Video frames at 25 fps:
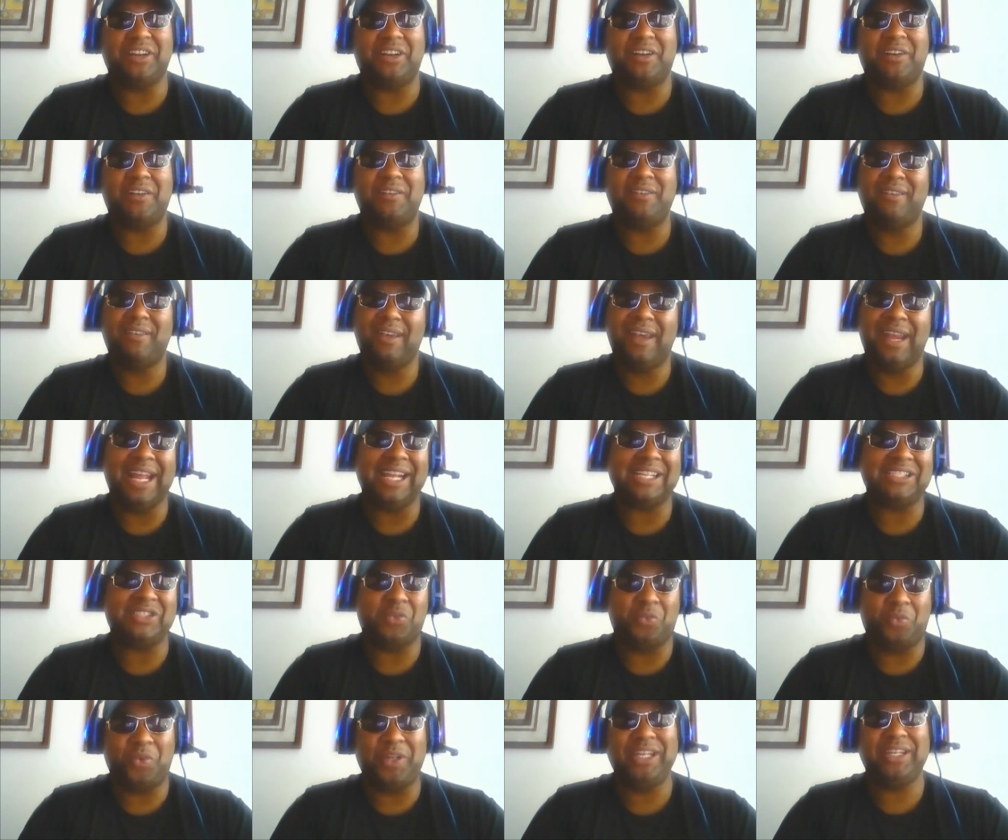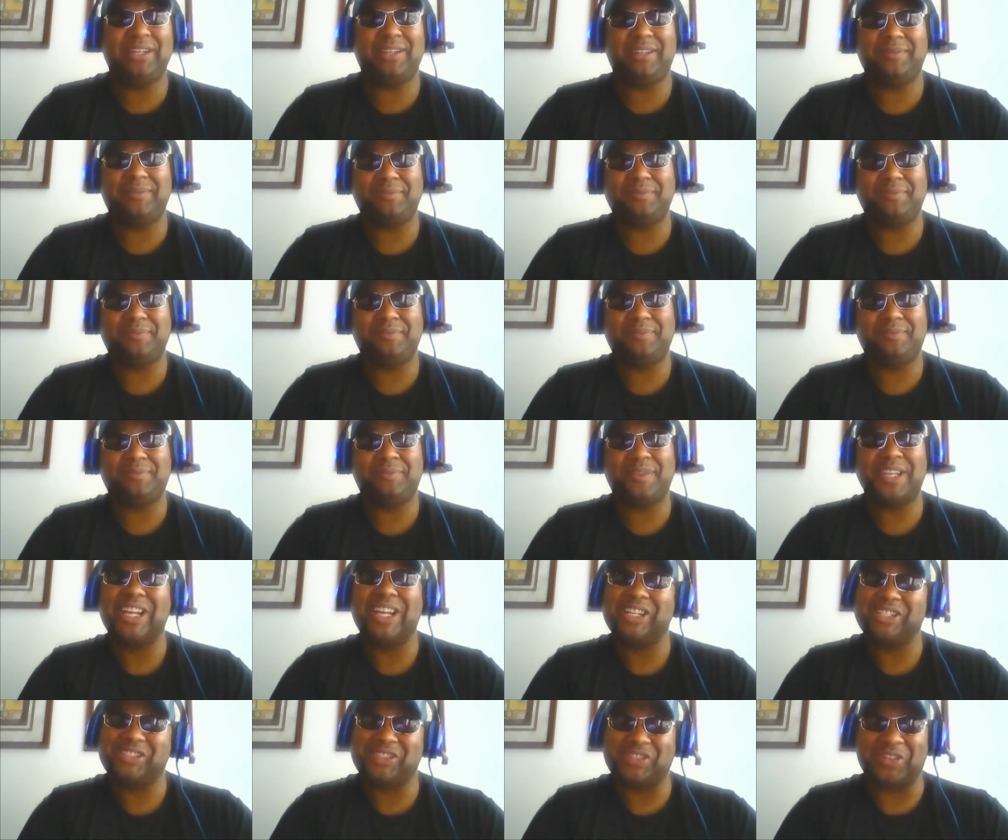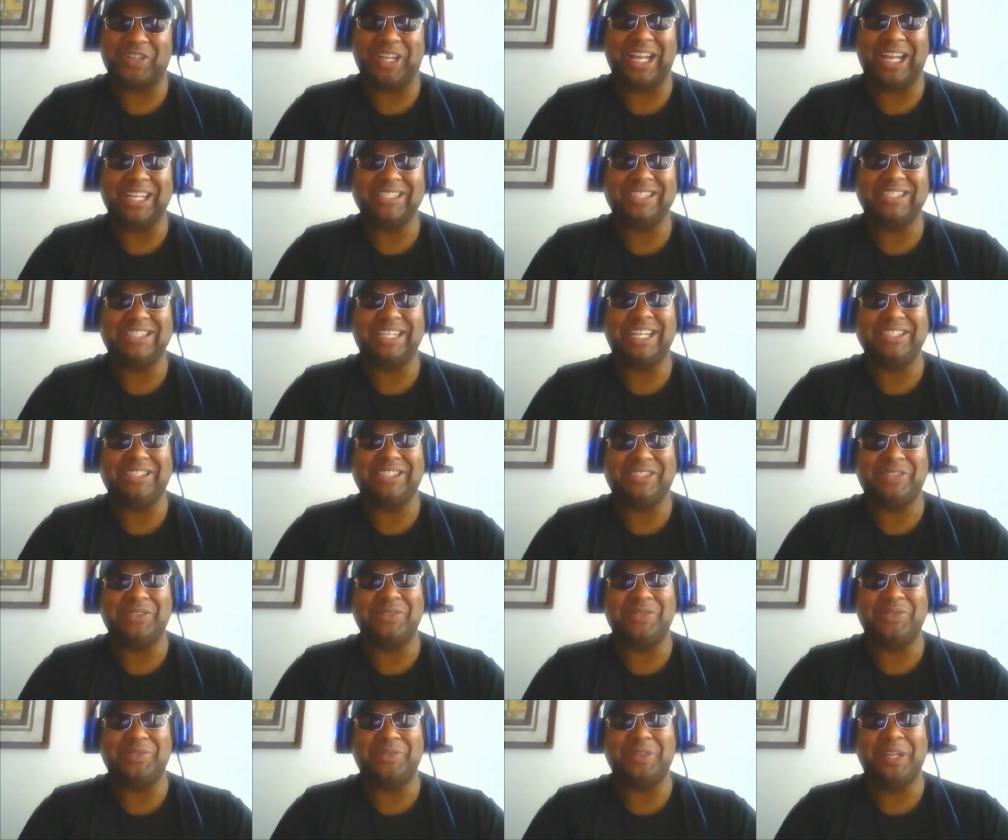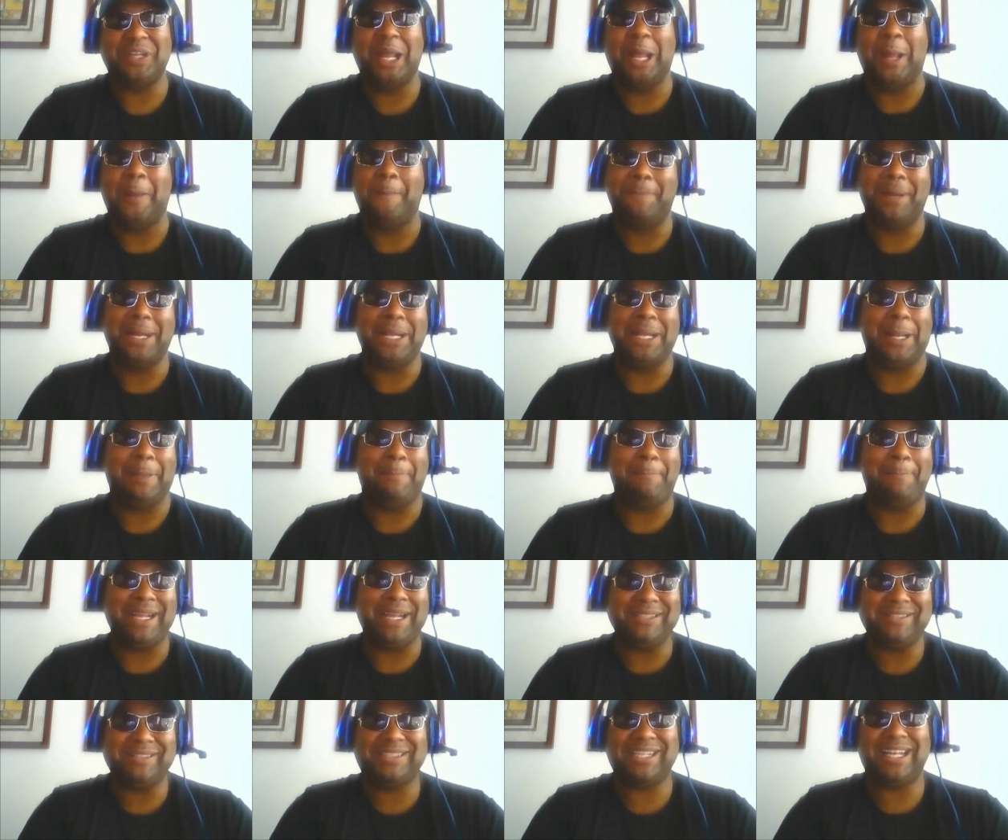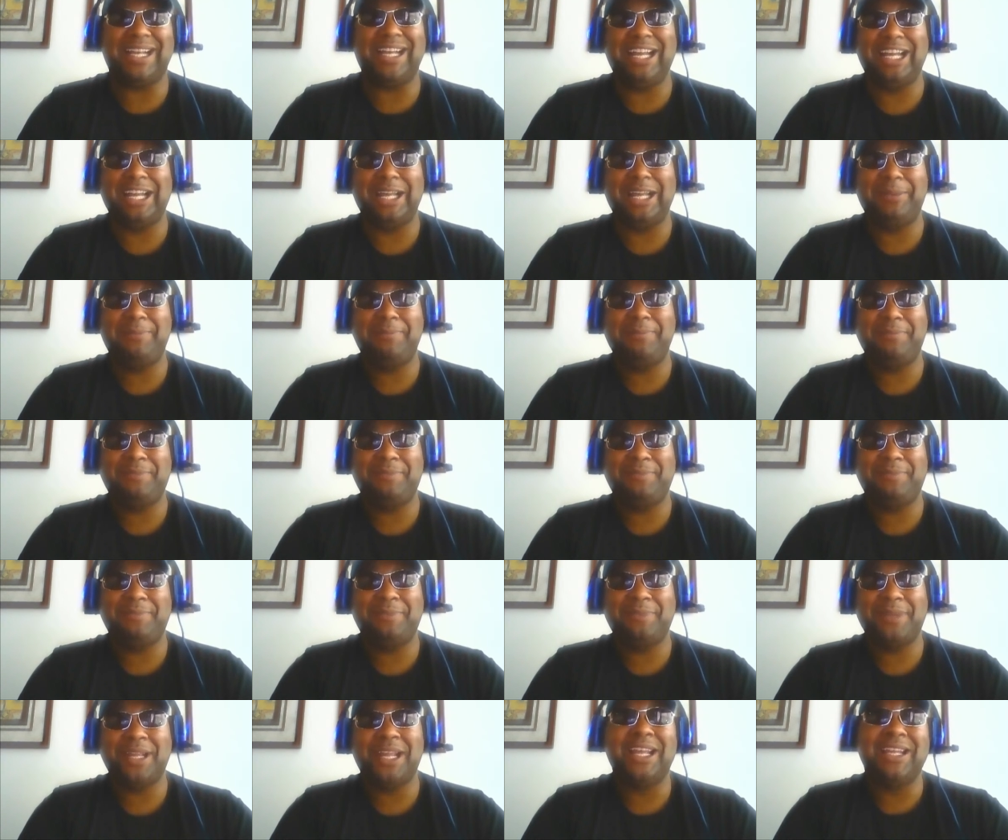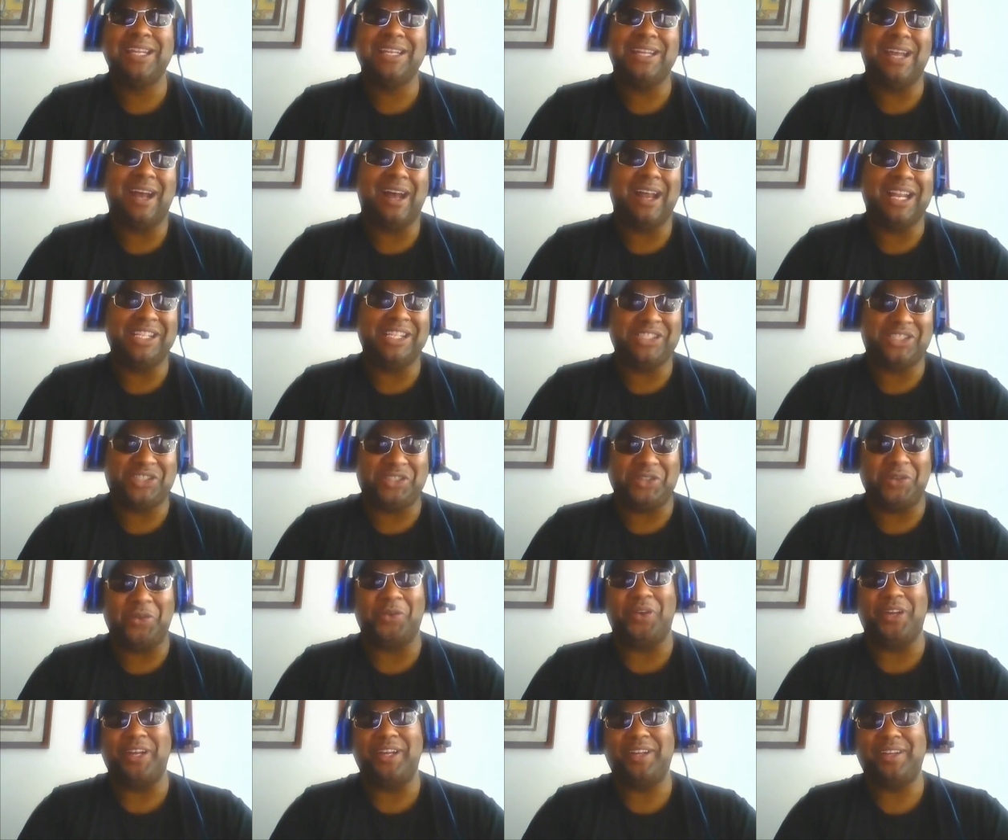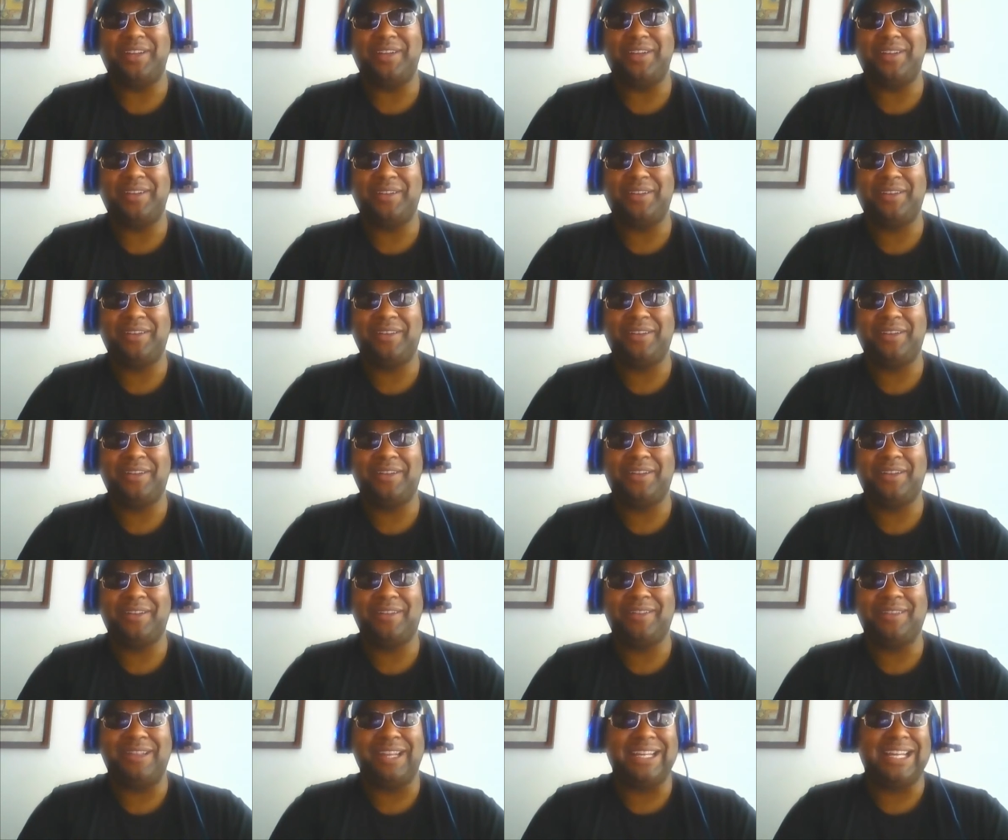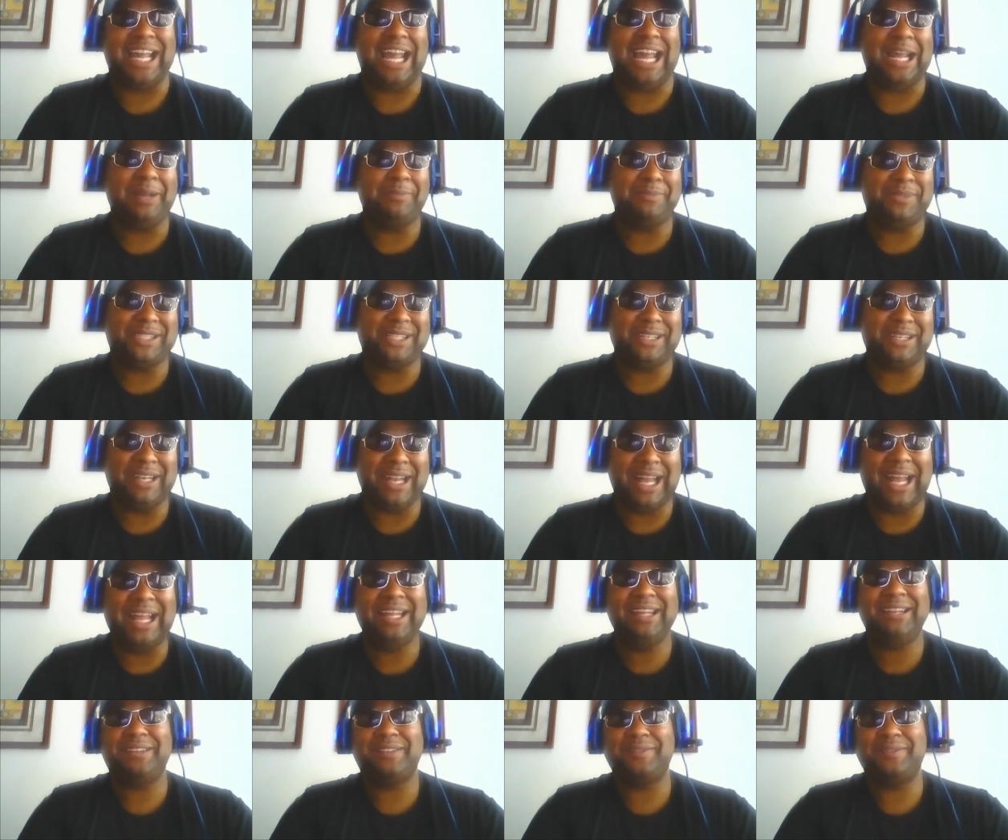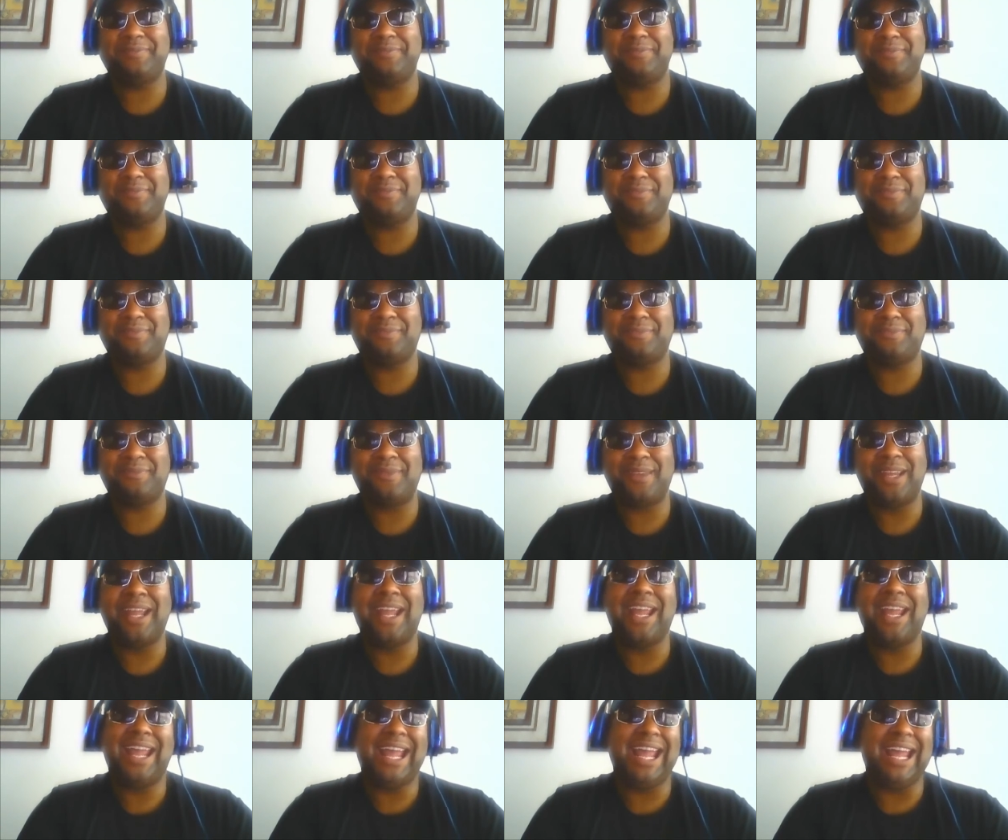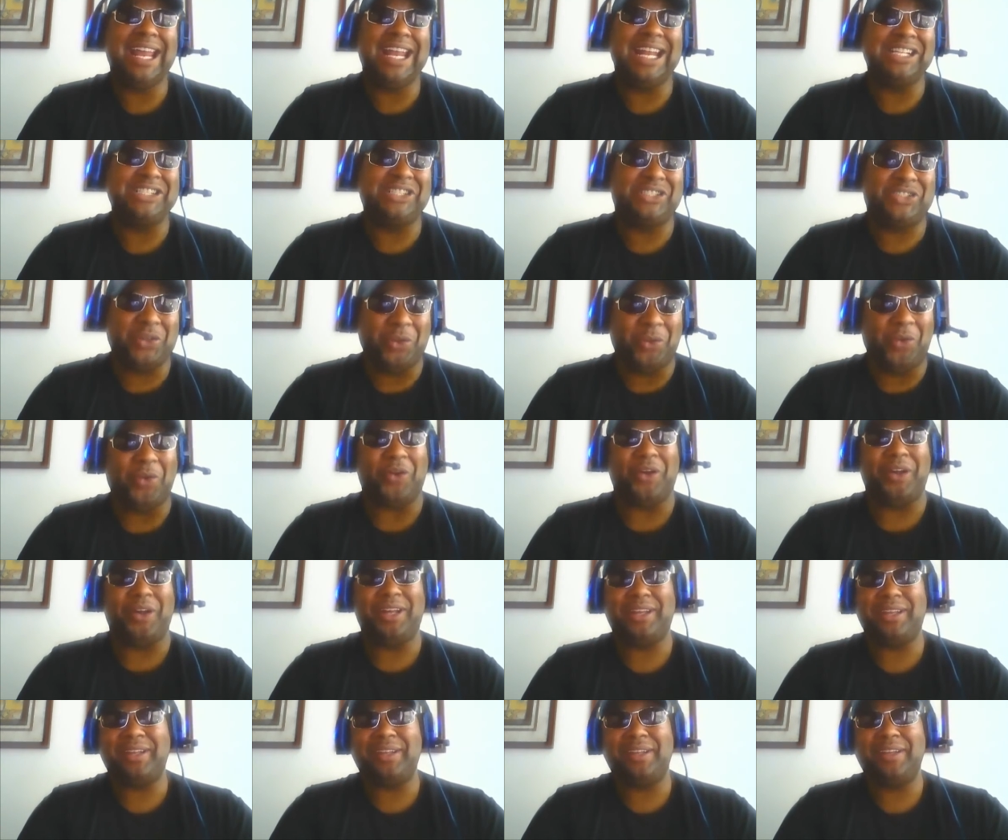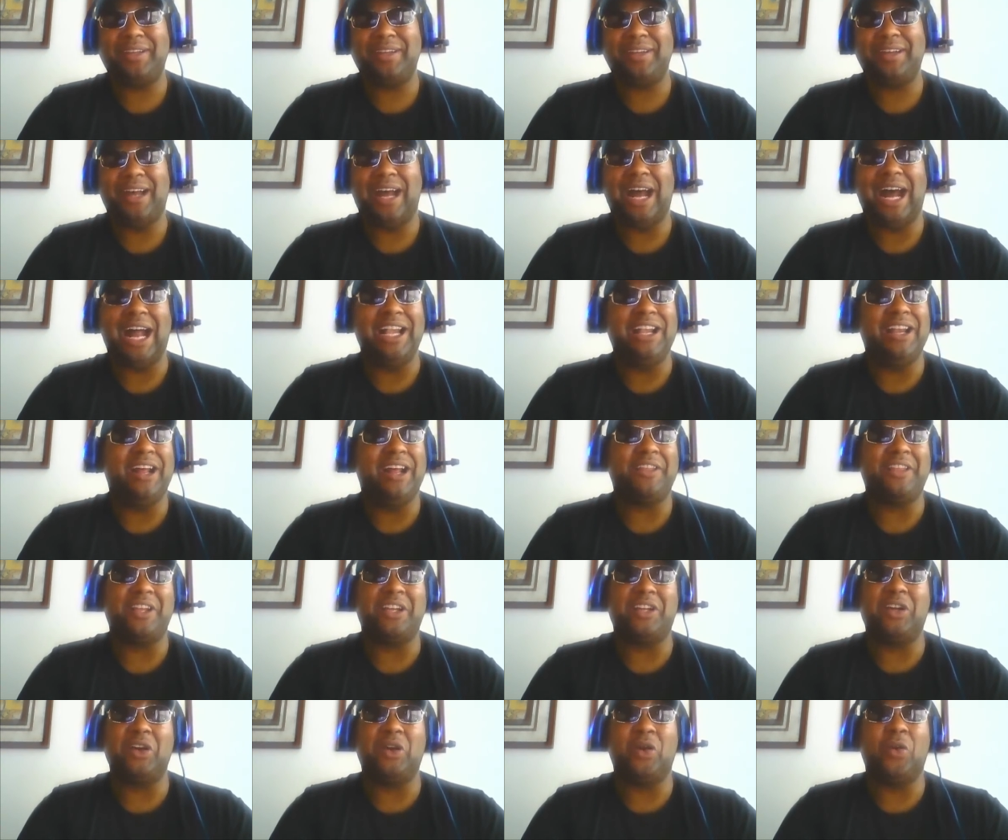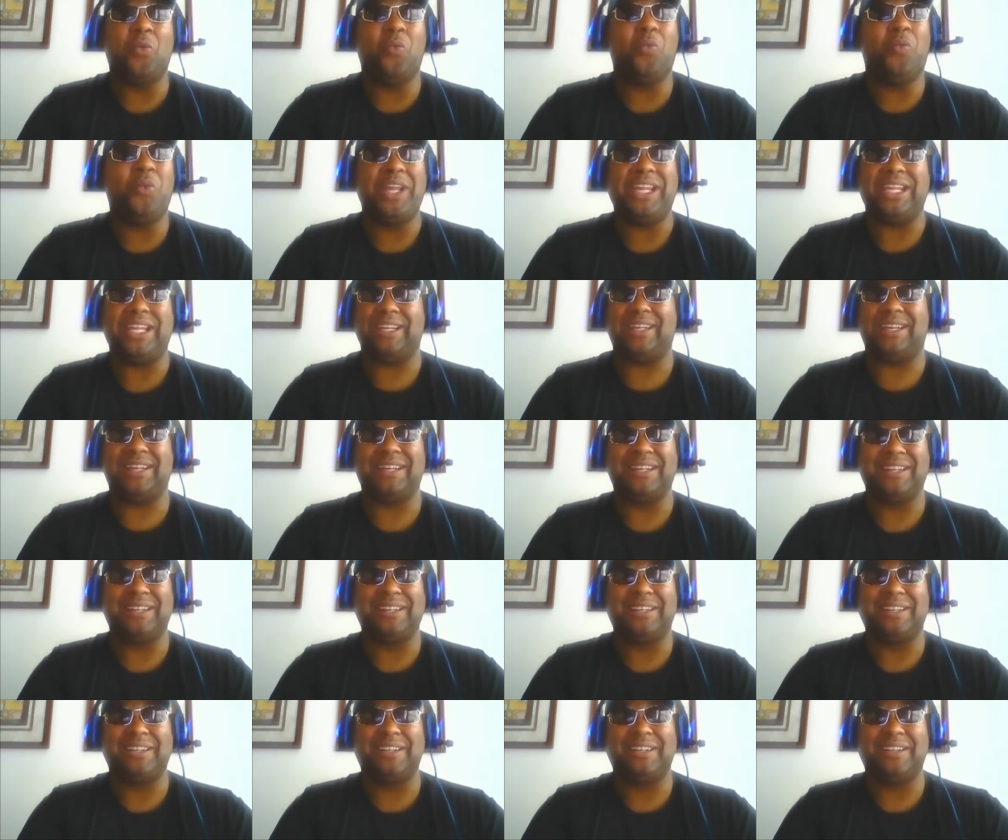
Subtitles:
y'all next week, so y'all stay tuned. But in the meantime, y'all enjoy the game tonight and enjoy another good week